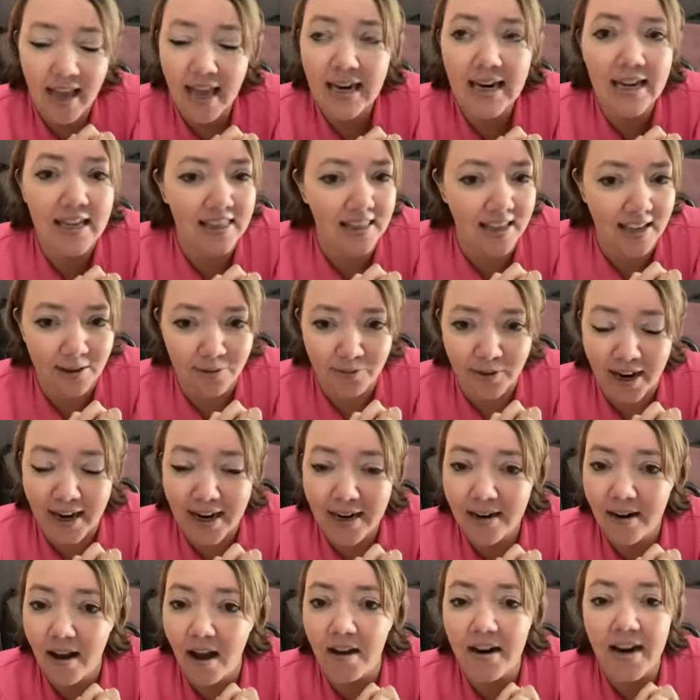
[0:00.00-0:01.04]
anything,
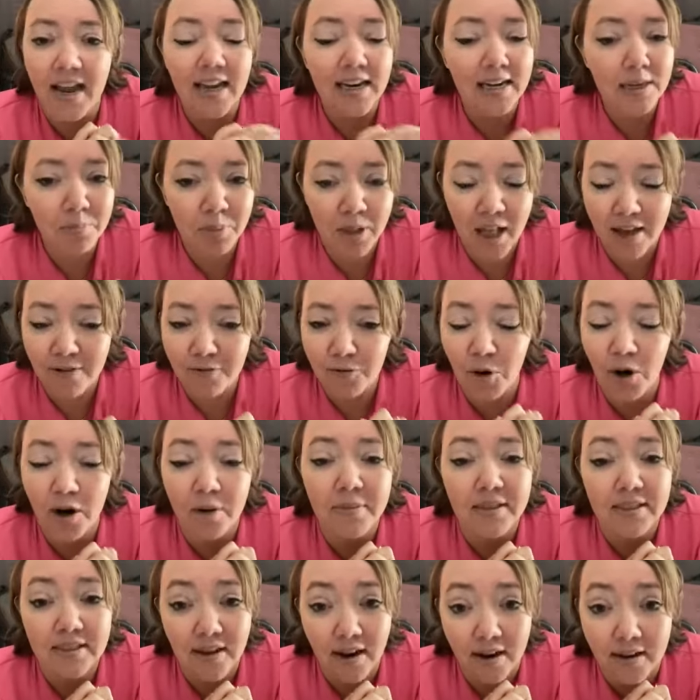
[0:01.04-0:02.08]
right? On any
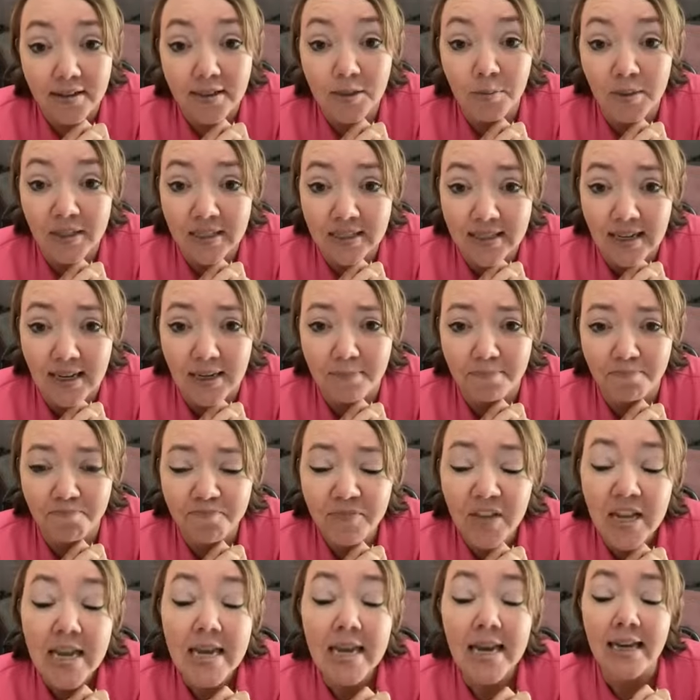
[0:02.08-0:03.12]
platform, it's hard to be seen,
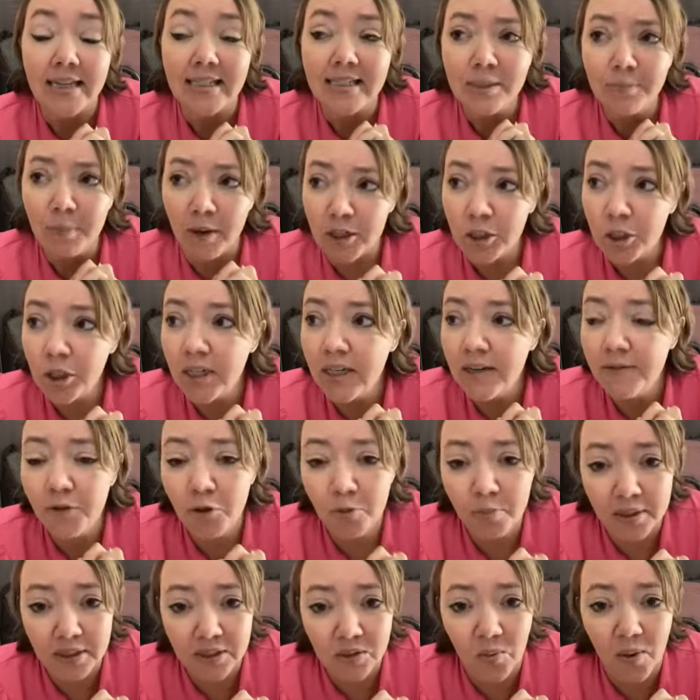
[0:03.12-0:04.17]
especially if
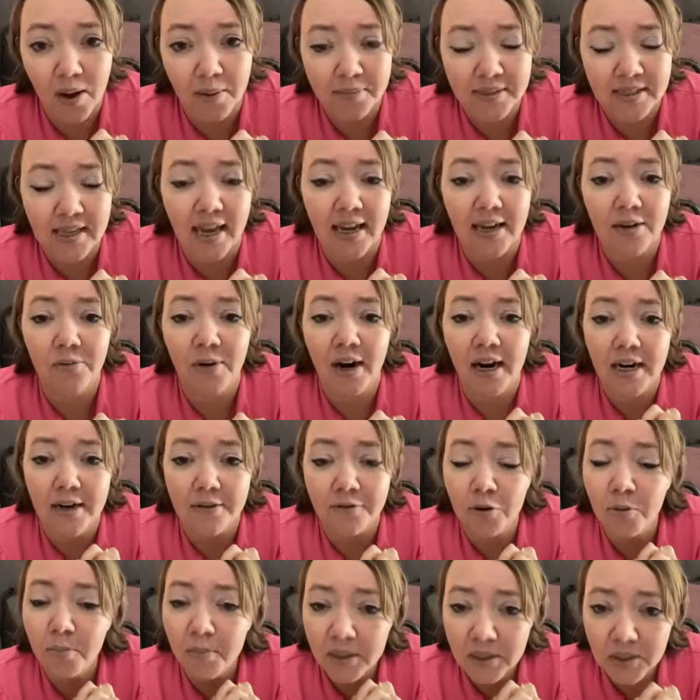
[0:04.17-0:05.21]
you build a website, right?
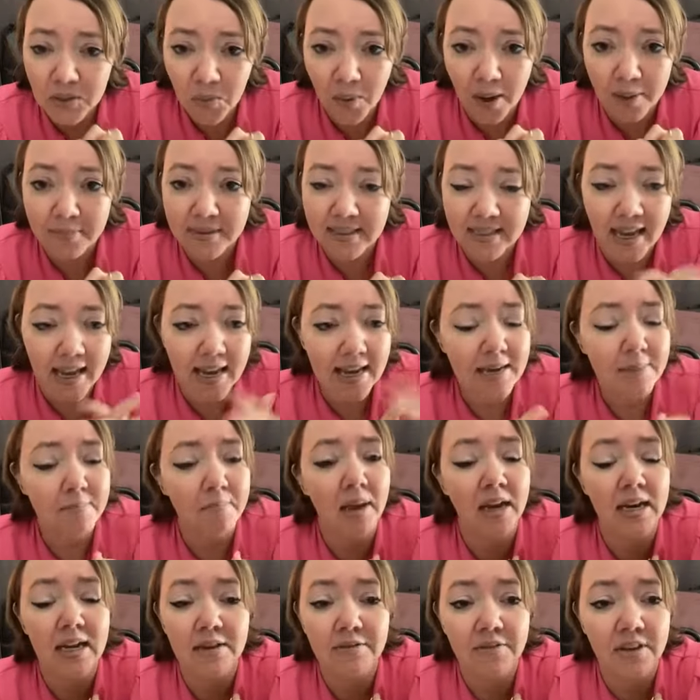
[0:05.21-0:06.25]
If you build a website,
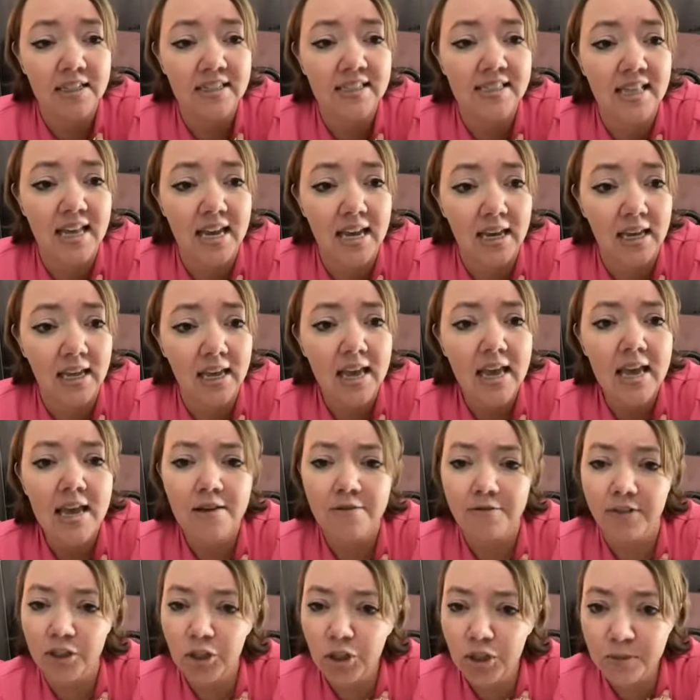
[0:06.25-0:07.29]
many of us think,
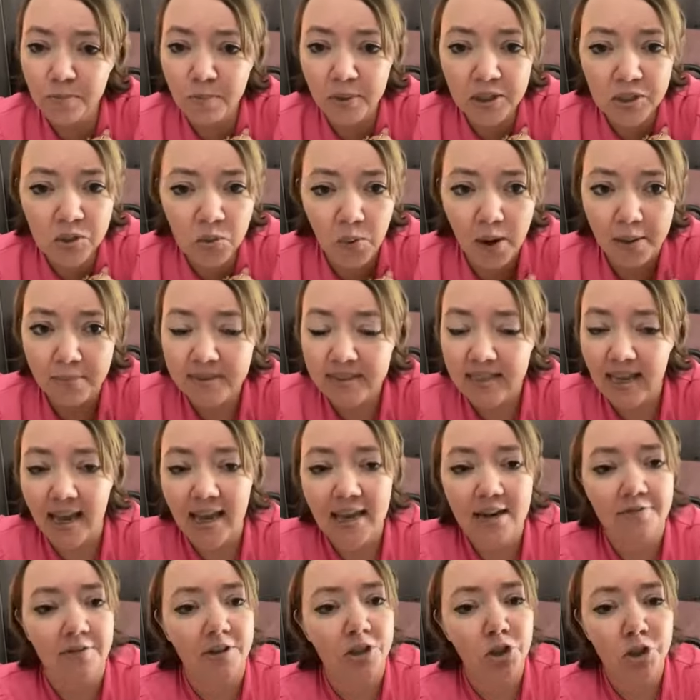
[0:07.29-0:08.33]
if I just build a
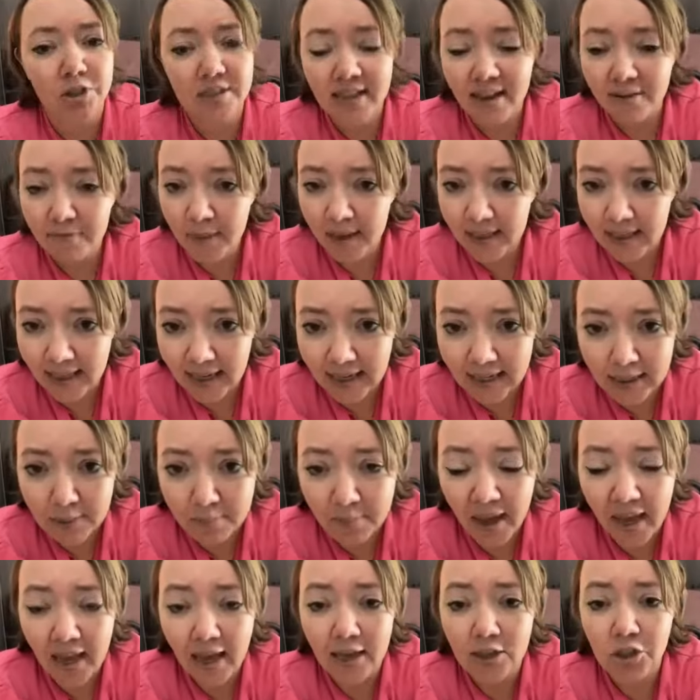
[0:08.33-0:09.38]
website, if I just have my landing
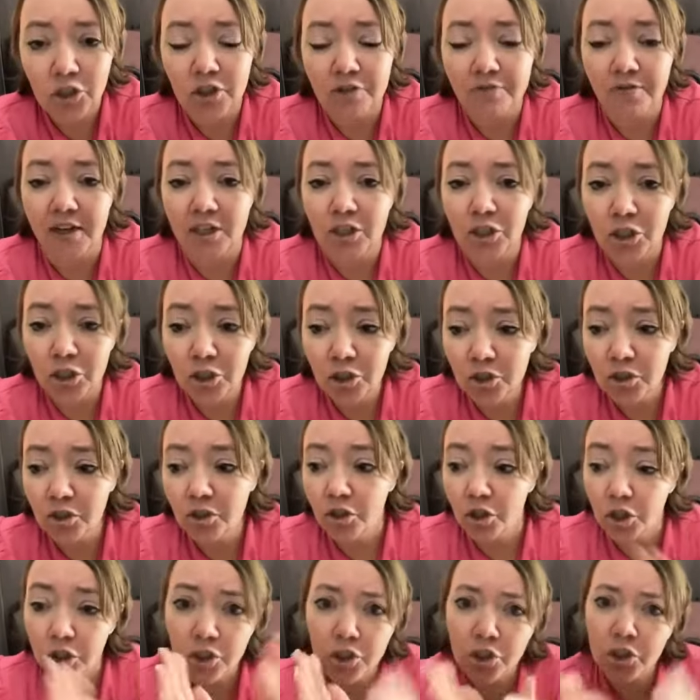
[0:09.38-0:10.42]
page, if I
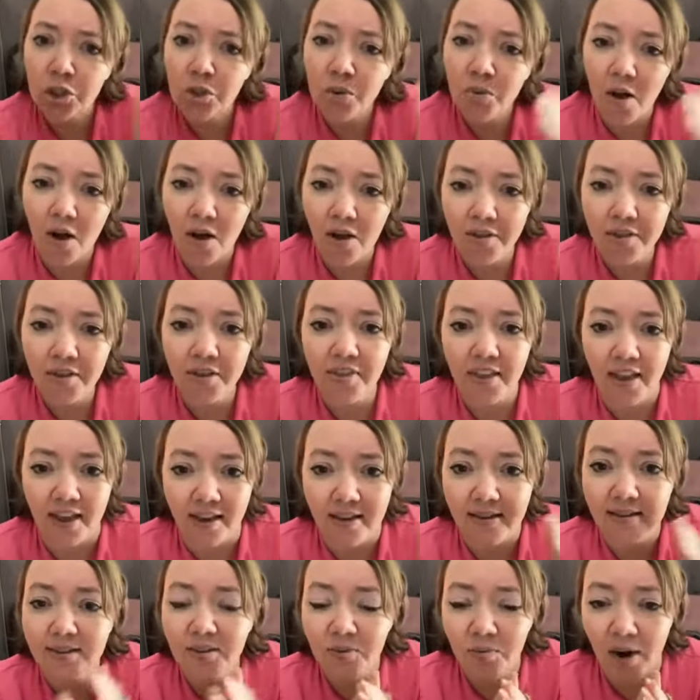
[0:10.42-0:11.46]
just do all the
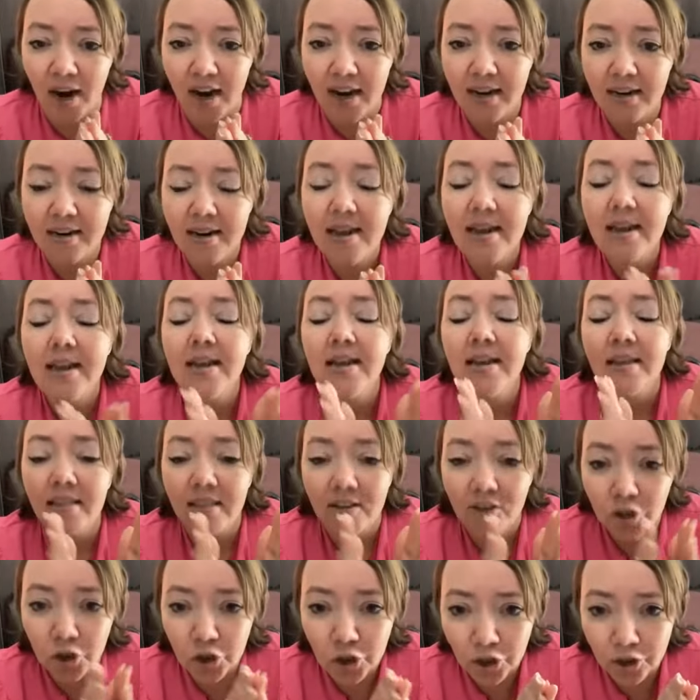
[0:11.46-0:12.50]
things, right?
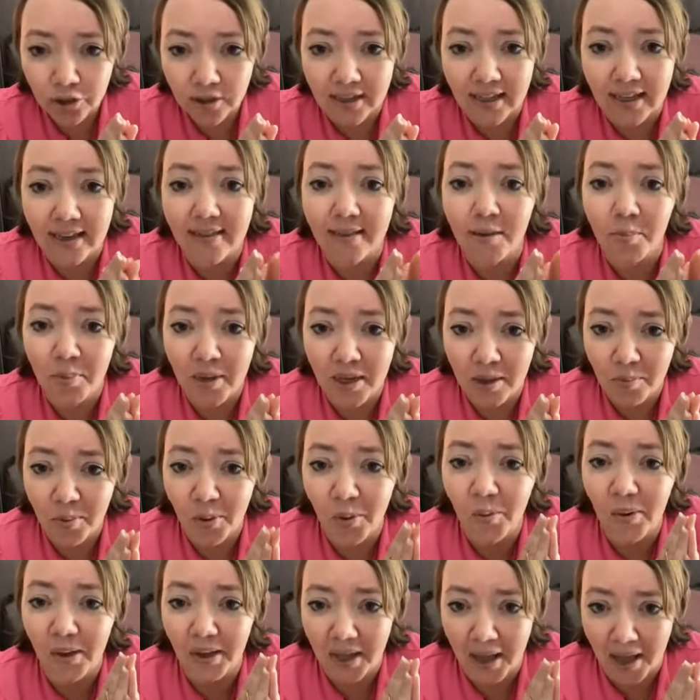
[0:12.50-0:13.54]
Surely the
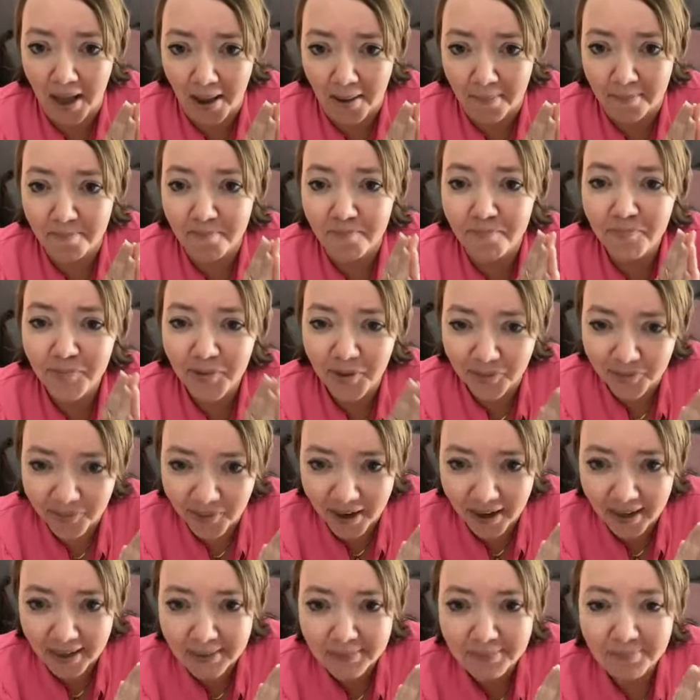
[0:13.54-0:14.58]
people will come,
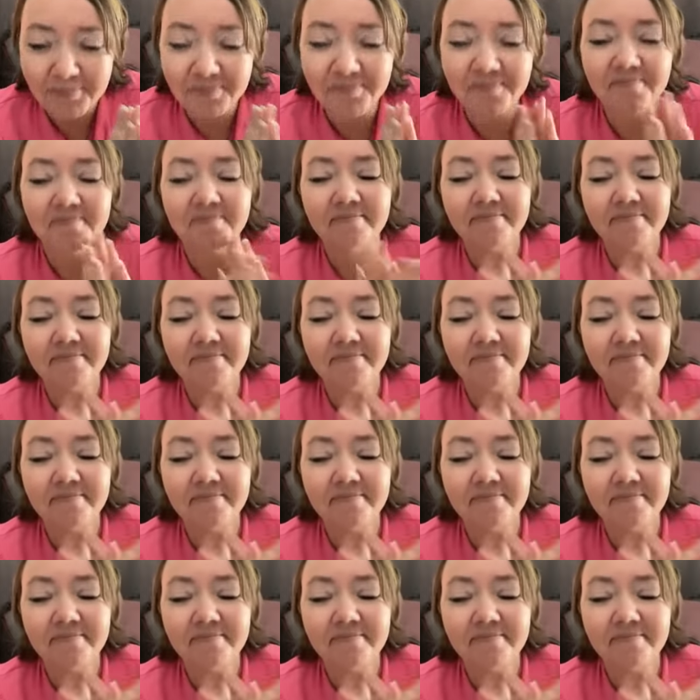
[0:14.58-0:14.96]
right?